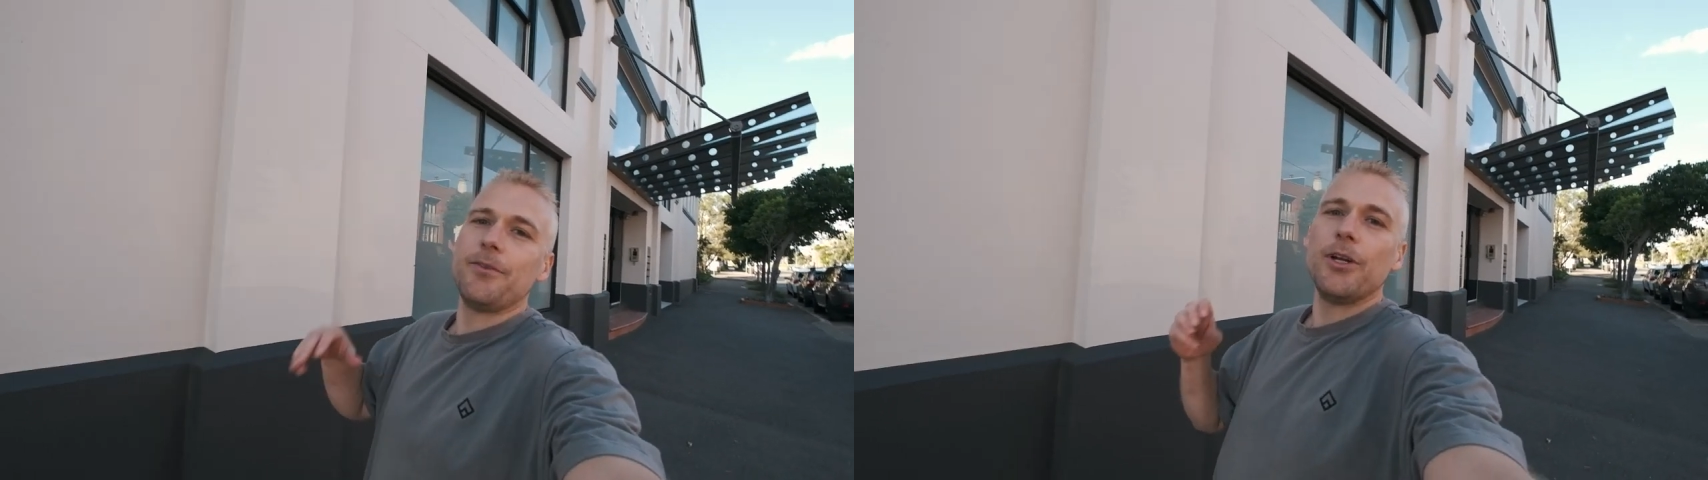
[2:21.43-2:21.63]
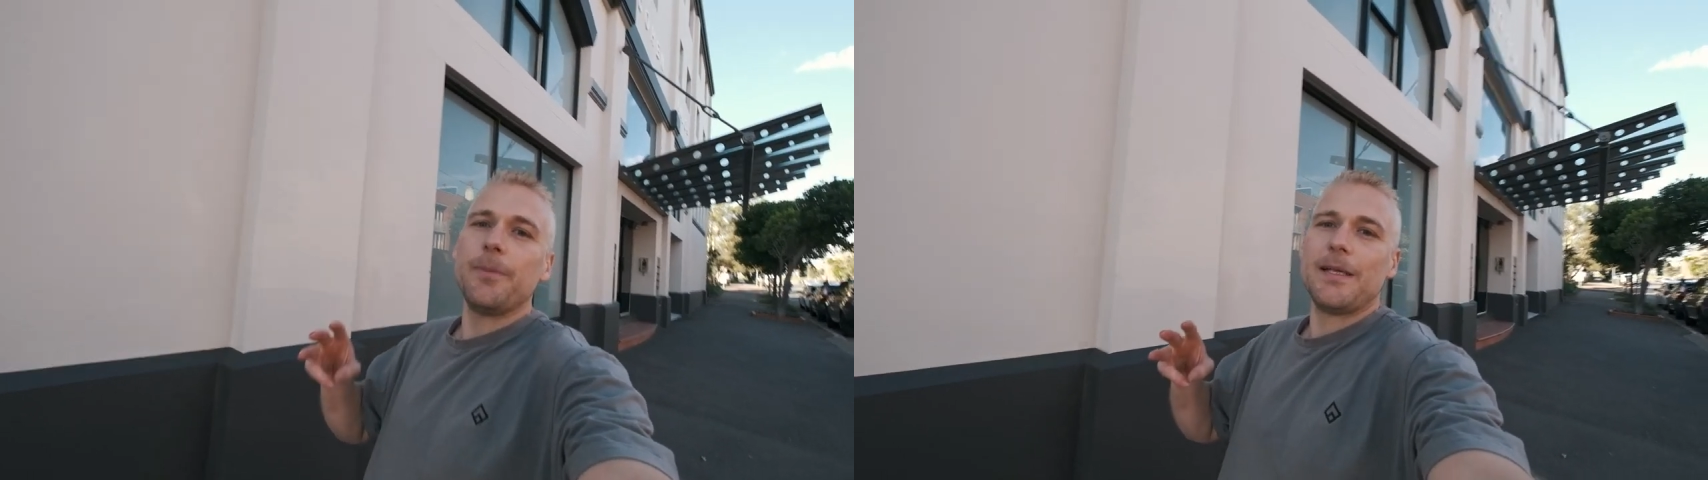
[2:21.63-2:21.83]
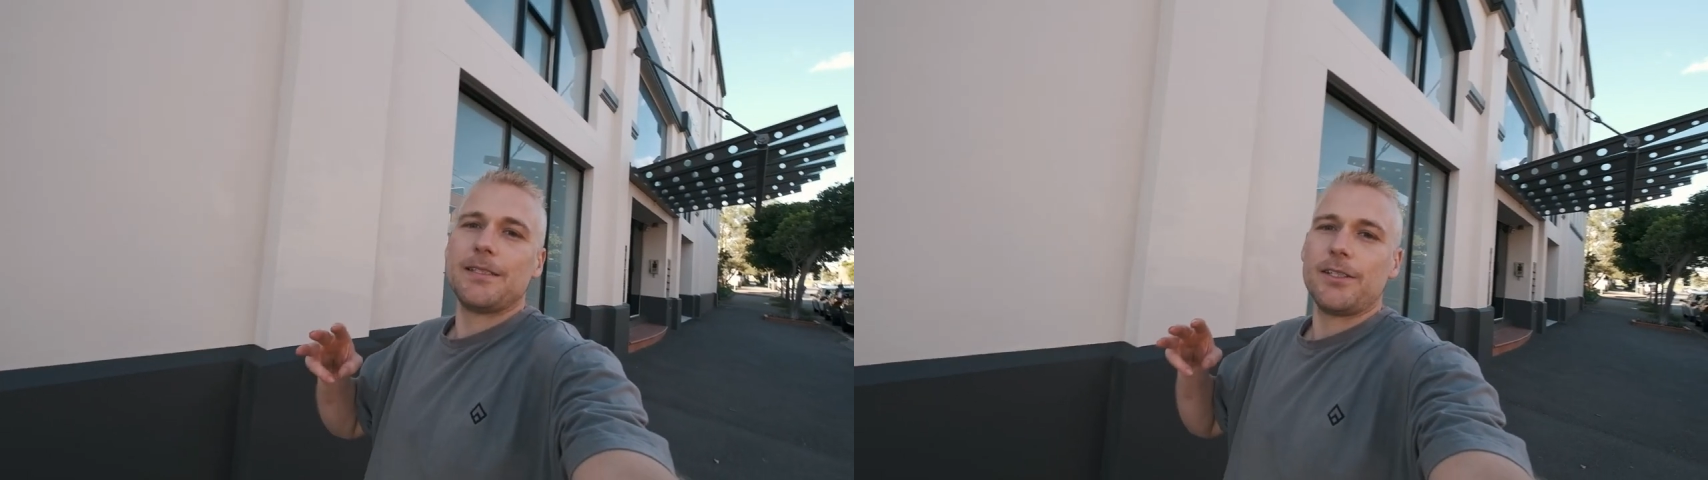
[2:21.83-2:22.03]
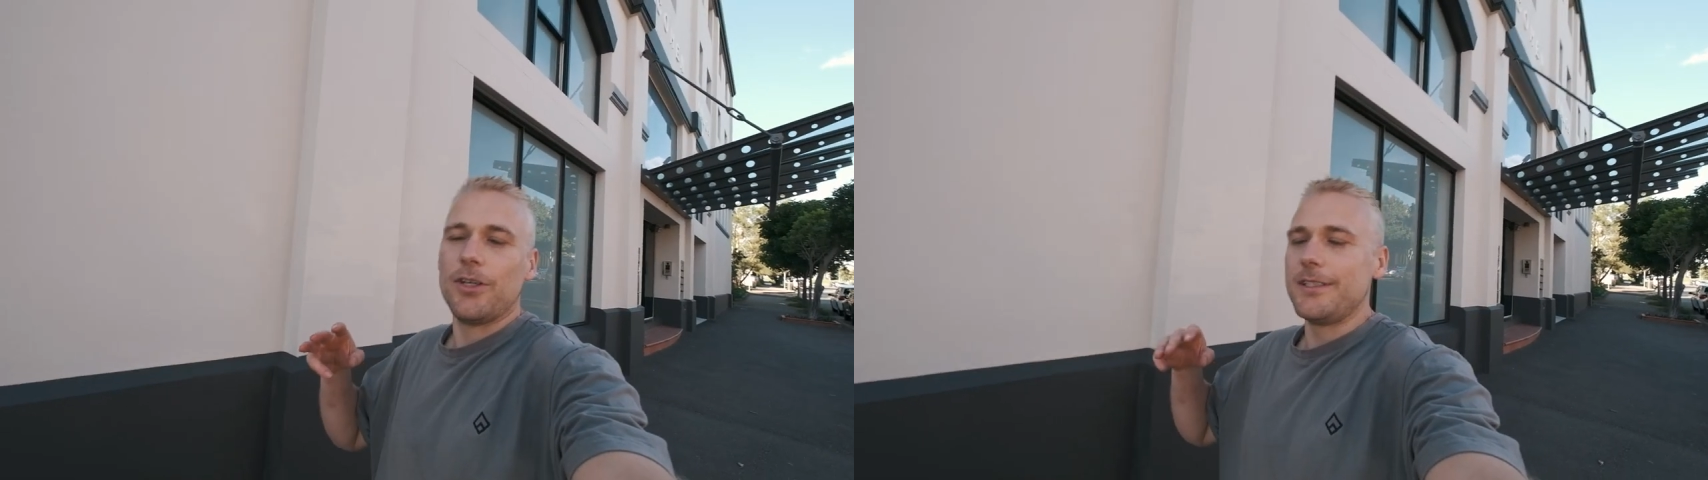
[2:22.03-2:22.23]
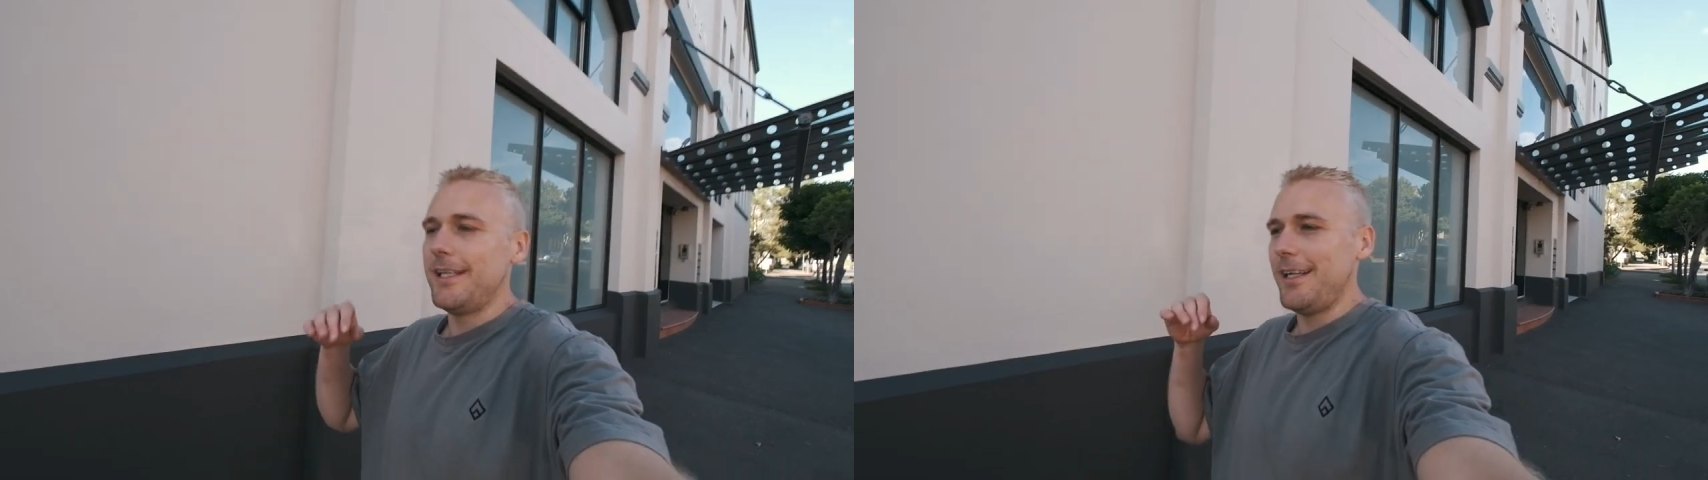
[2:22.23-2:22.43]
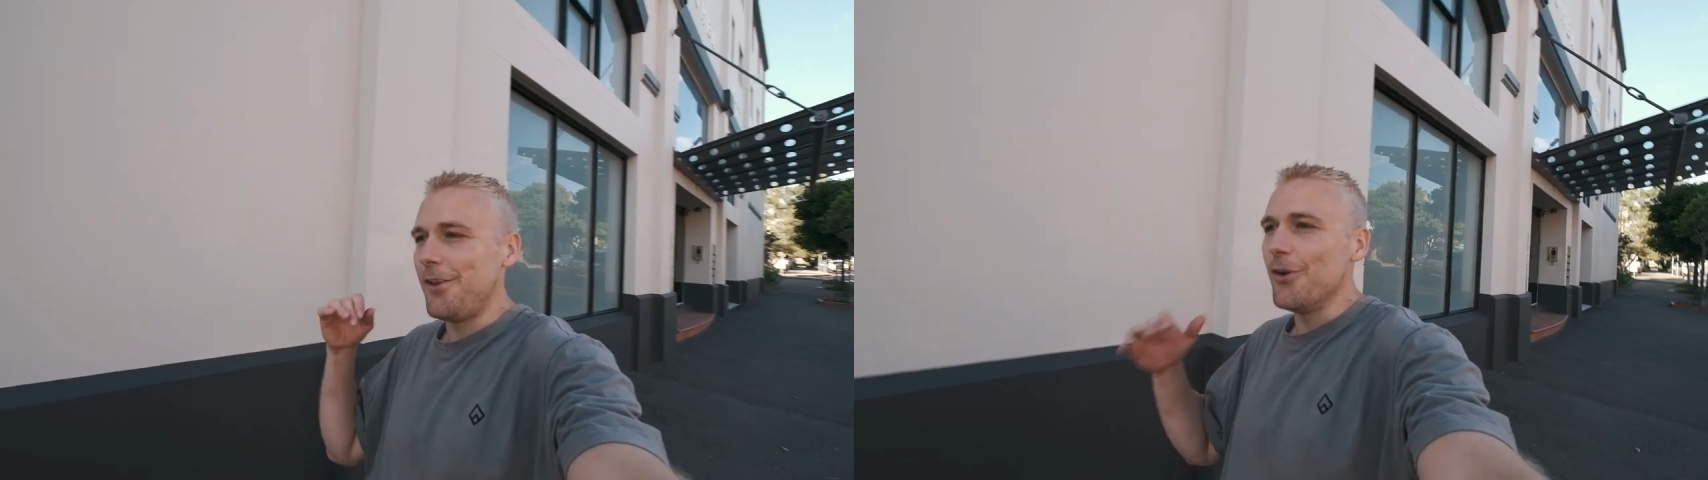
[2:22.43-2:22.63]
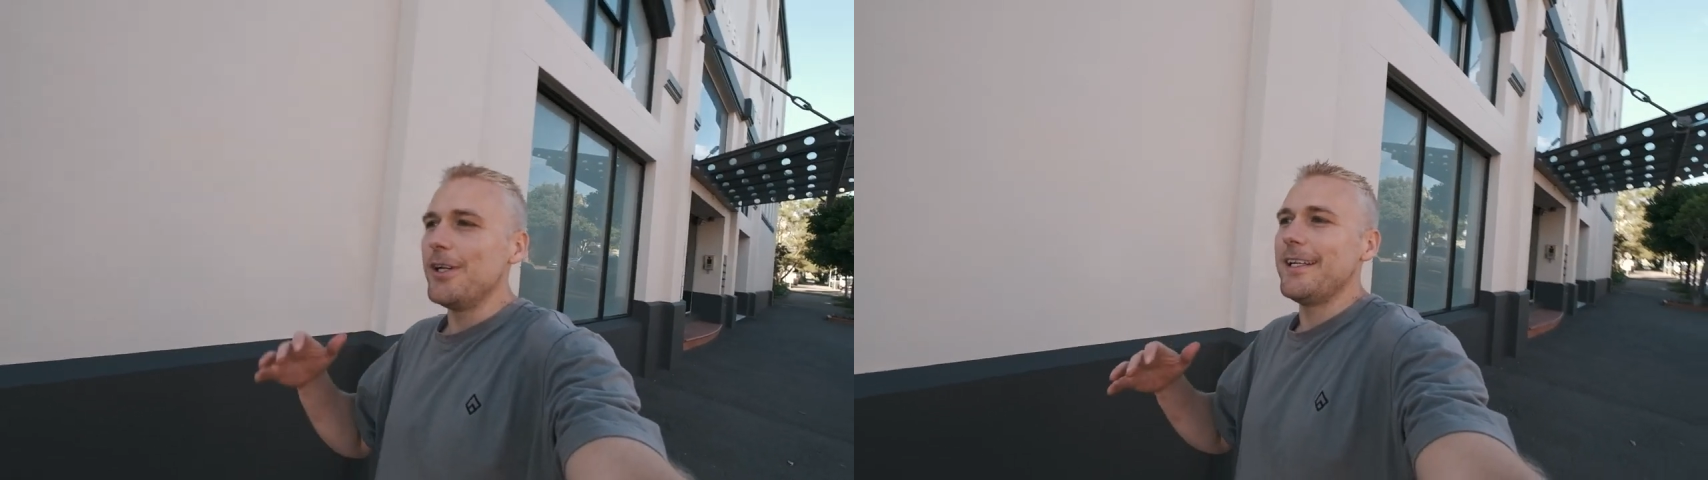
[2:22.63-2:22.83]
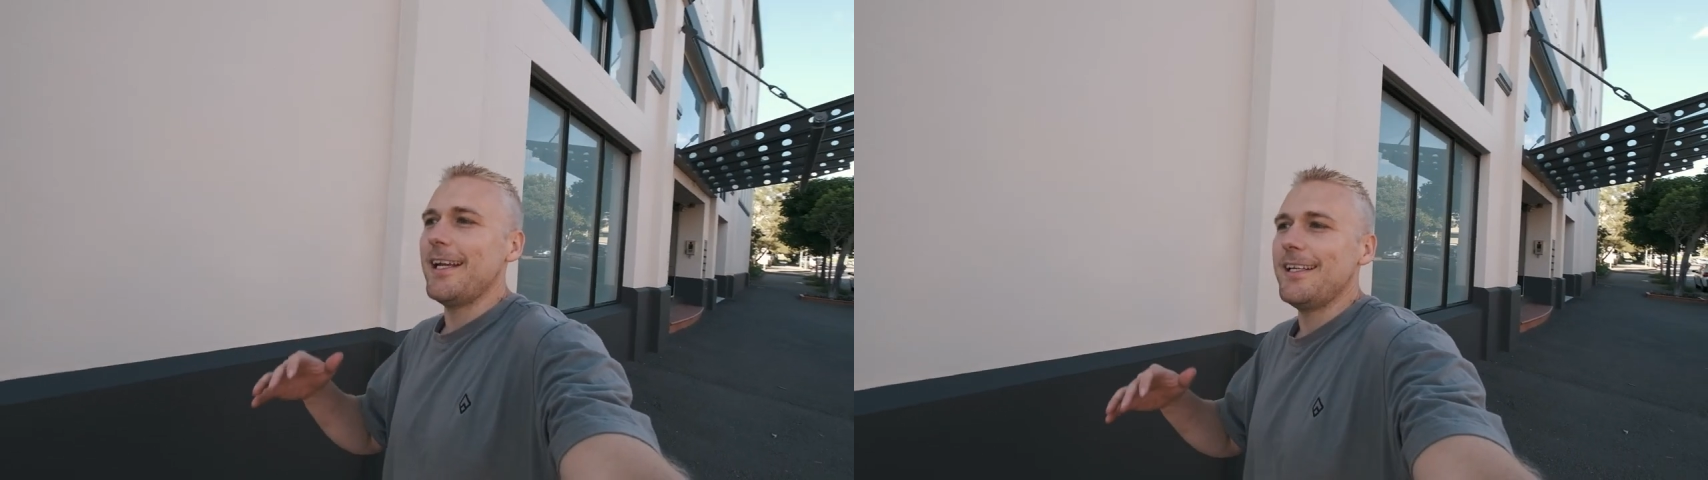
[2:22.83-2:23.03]
thirty pieces of content in
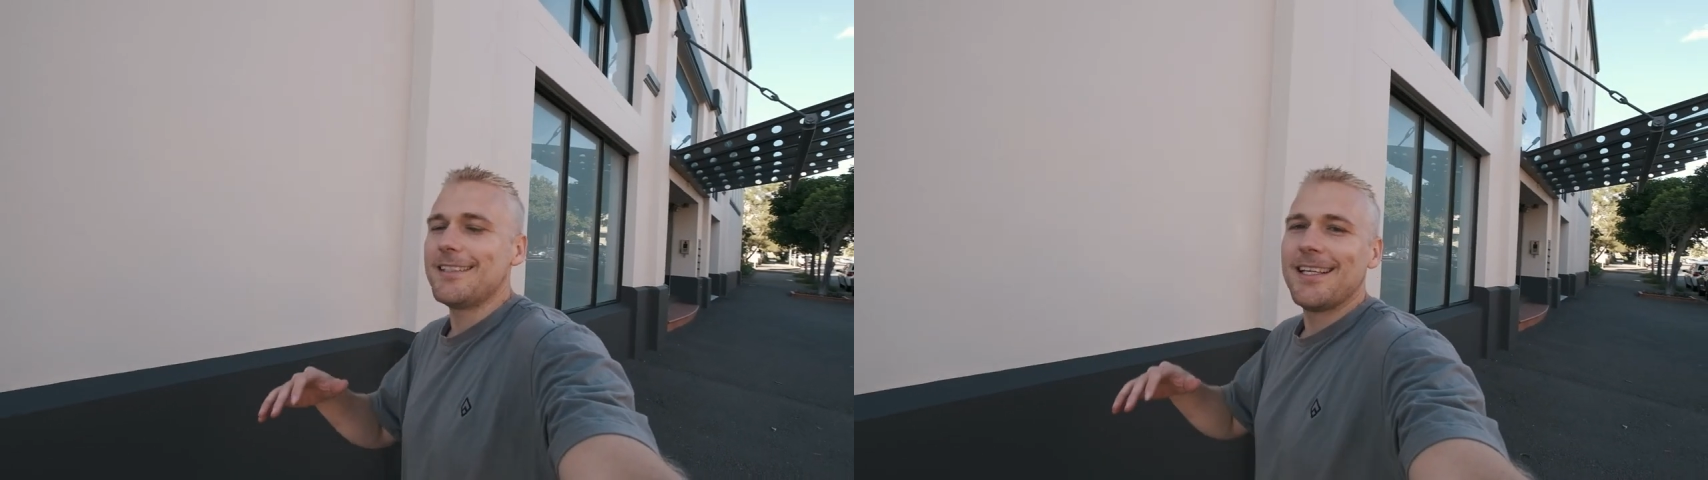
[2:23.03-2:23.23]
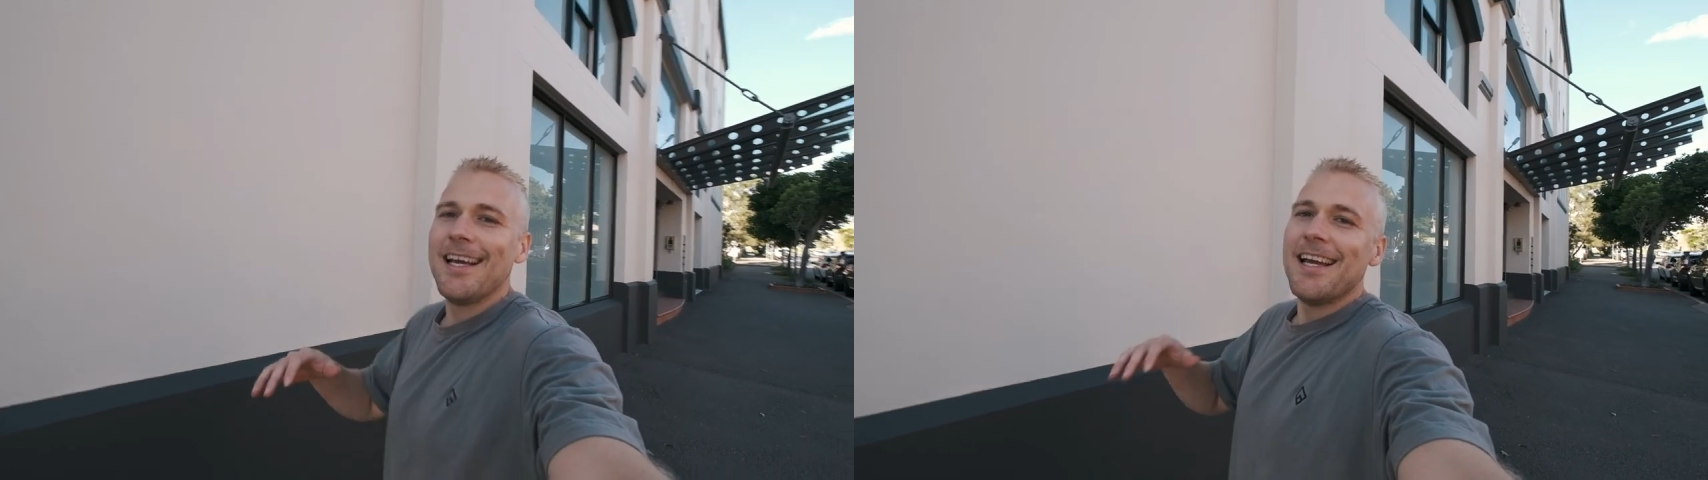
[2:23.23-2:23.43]
thirty days,